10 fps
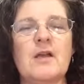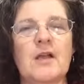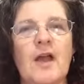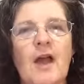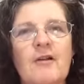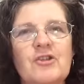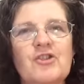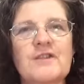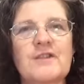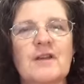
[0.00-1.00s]

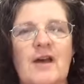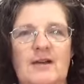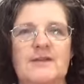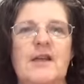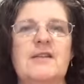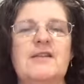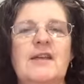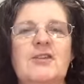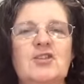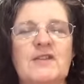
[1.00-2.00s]
encourages us and
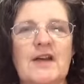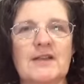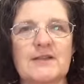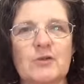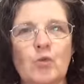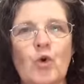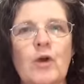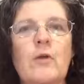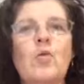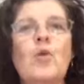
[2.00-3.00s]
teaches us to
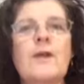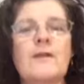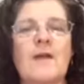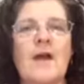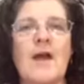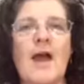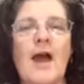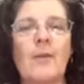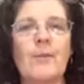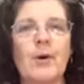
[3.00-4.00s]
work with
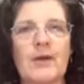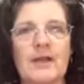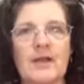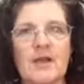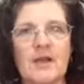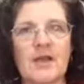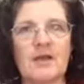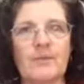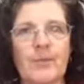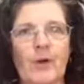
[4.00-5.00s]
our body
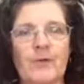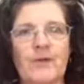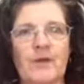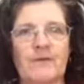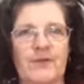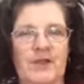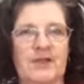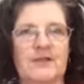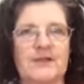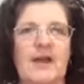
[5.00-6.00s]
in both of
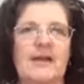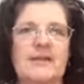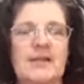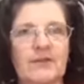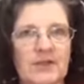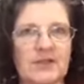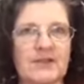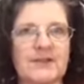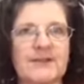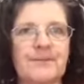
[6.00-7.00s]
these
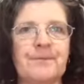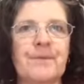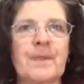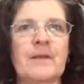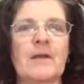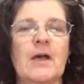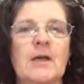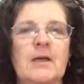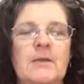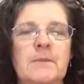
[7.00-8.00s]
activities.
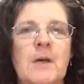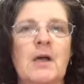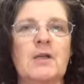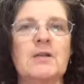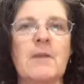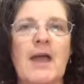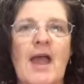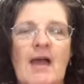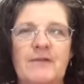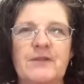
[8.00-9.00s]
Um, you may
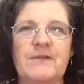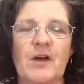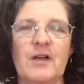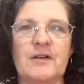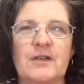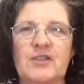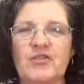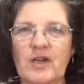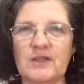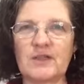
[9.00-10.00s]
have to find an
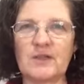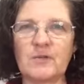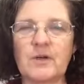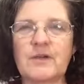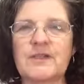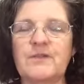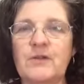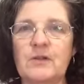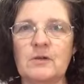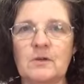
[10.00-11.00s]
instructor that works
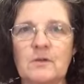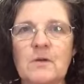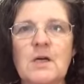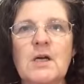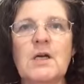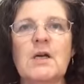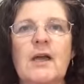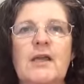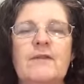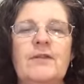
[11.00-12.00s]
for you.
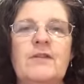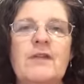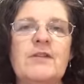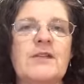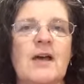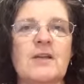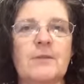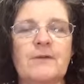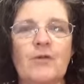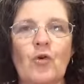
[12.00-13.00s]
And if you've never done it
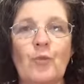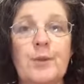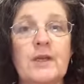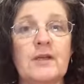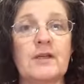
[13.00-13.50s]
before, pick